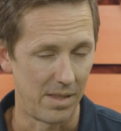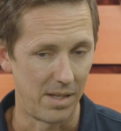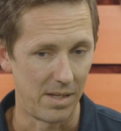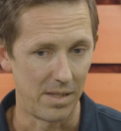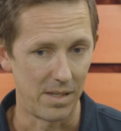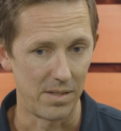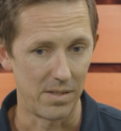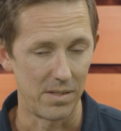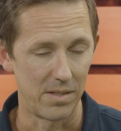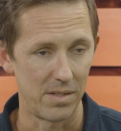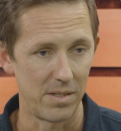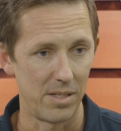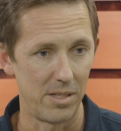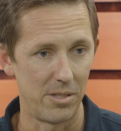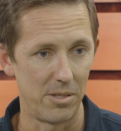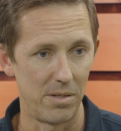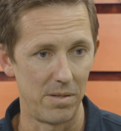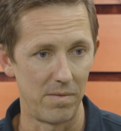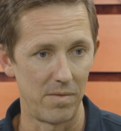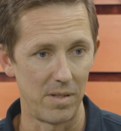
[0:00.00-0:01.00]
I think this is an
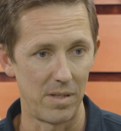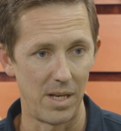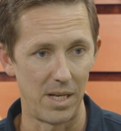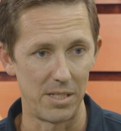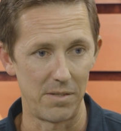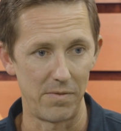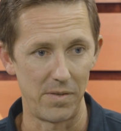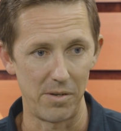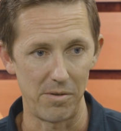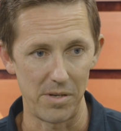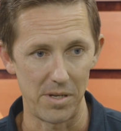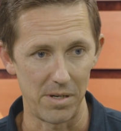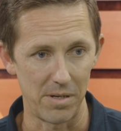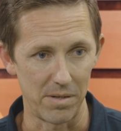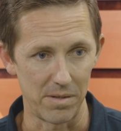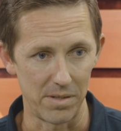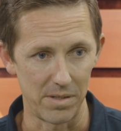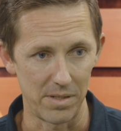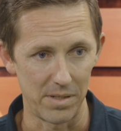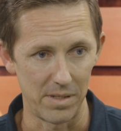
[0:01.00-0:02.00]
issue of the last few
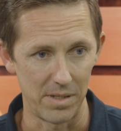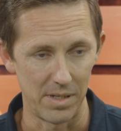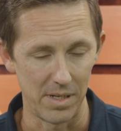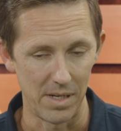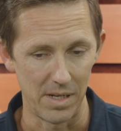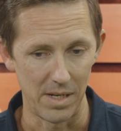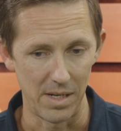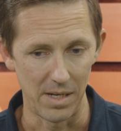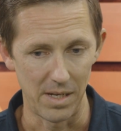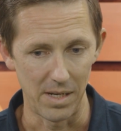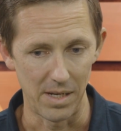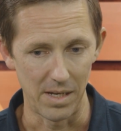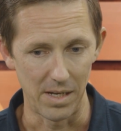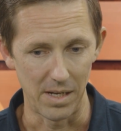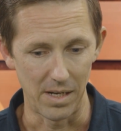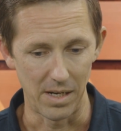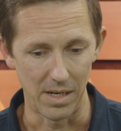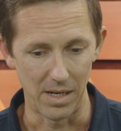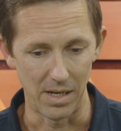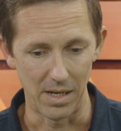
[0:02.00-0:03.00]
years.
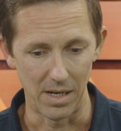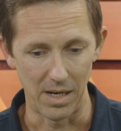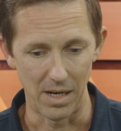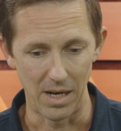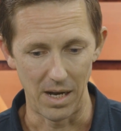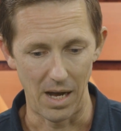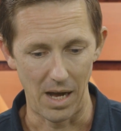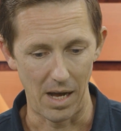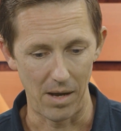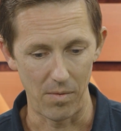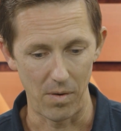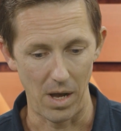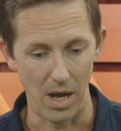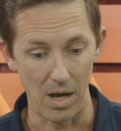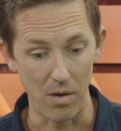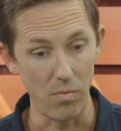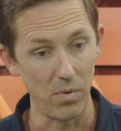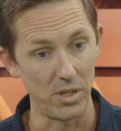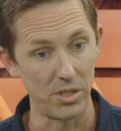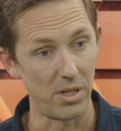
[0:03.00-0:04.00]

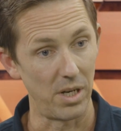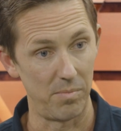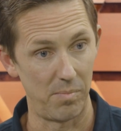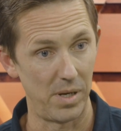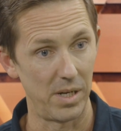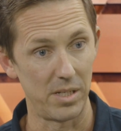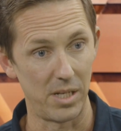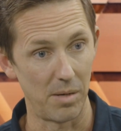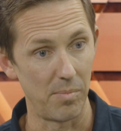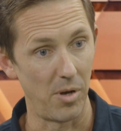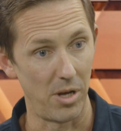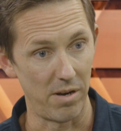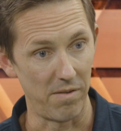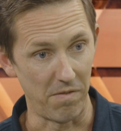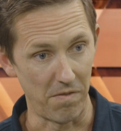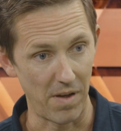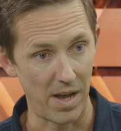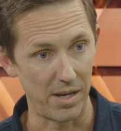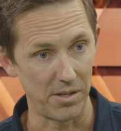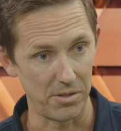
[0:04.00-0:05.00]
I wish I'd picked up on
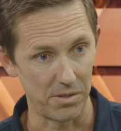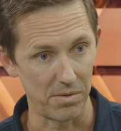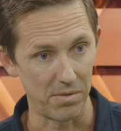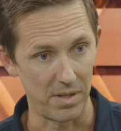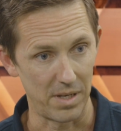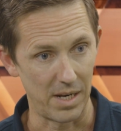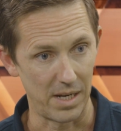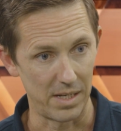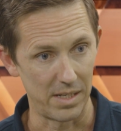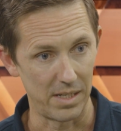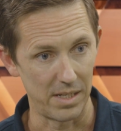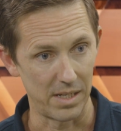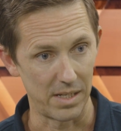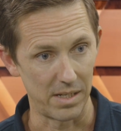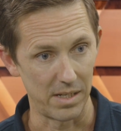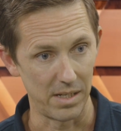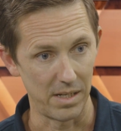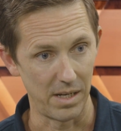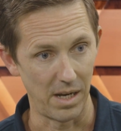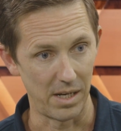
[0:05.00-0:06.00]
it faster than I
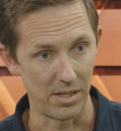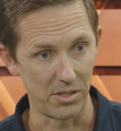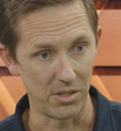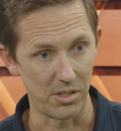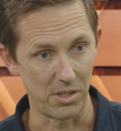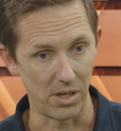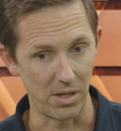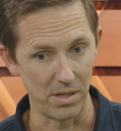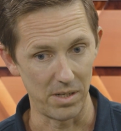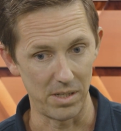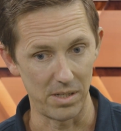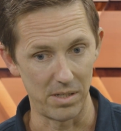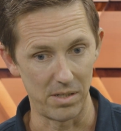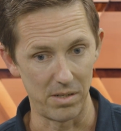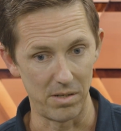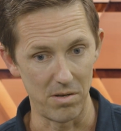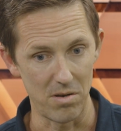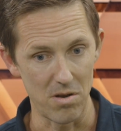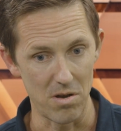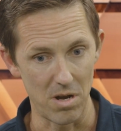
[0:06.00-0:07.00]
did. I
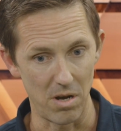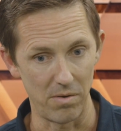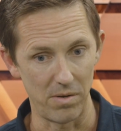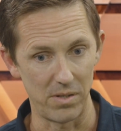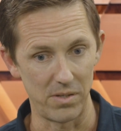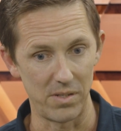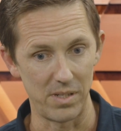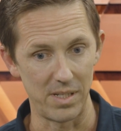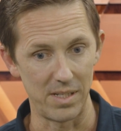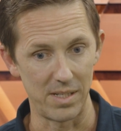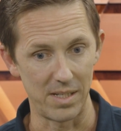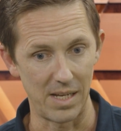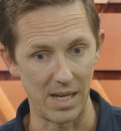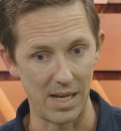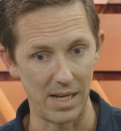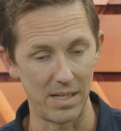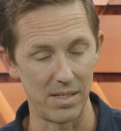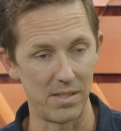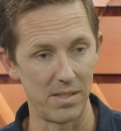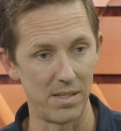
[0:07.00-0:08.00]
started noticing
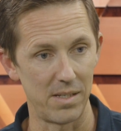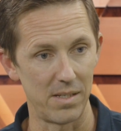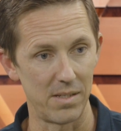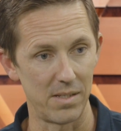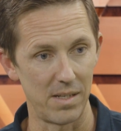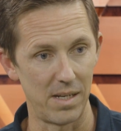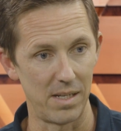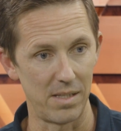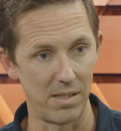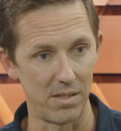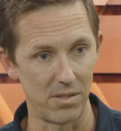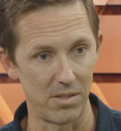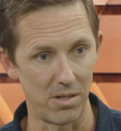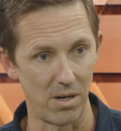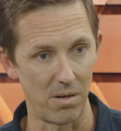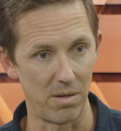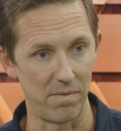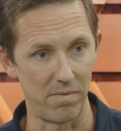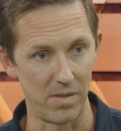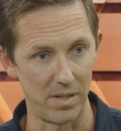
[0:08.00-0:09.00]
cases at the
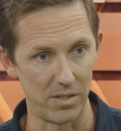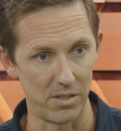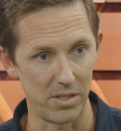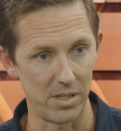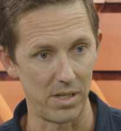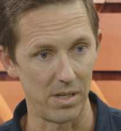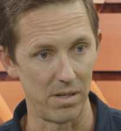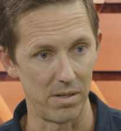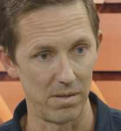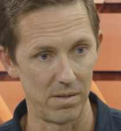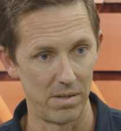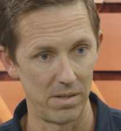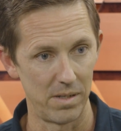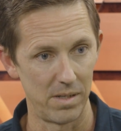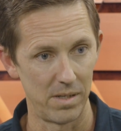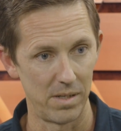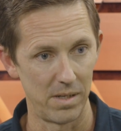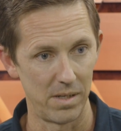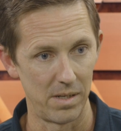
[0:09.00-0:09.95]
start of this year.